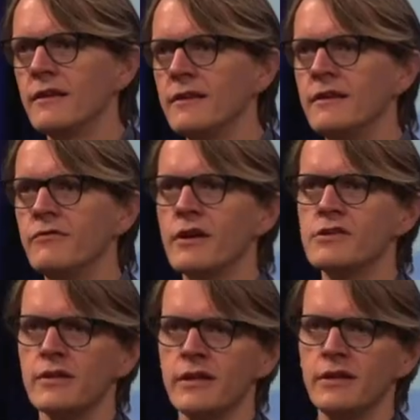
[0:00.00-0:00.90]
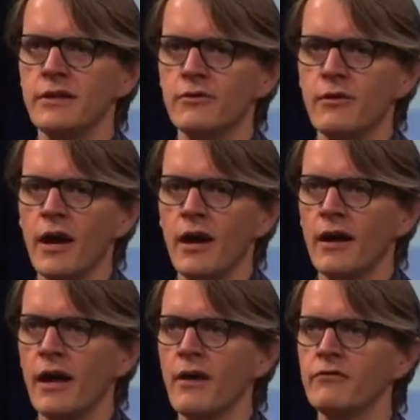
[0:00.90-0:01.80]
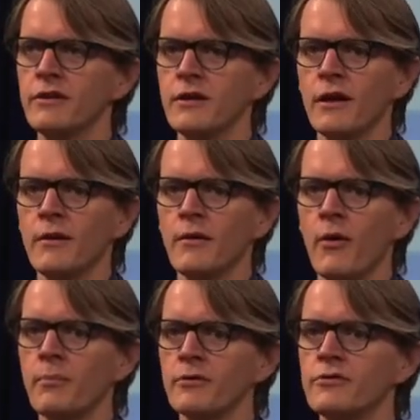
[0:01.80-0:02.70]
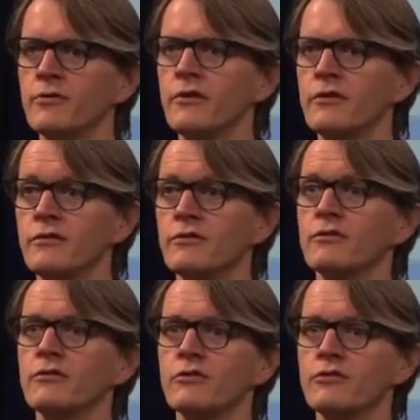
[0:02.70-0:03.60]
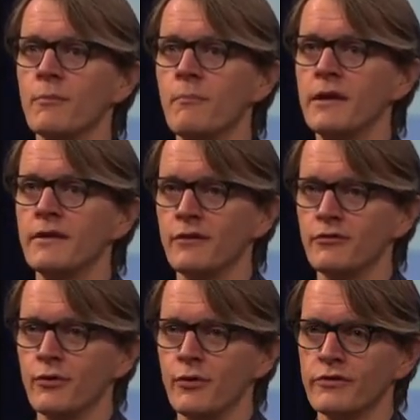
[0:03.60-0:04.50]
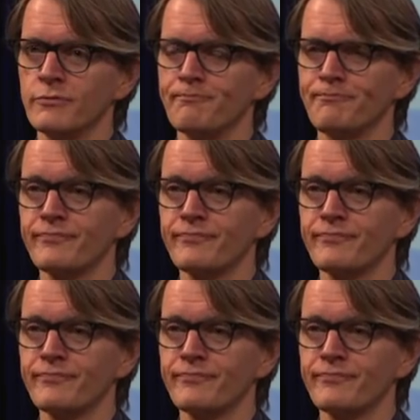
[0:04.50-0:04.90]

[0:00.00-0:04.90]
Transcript: then eventually you uh, have the uh, opportunity to, to submit it, of course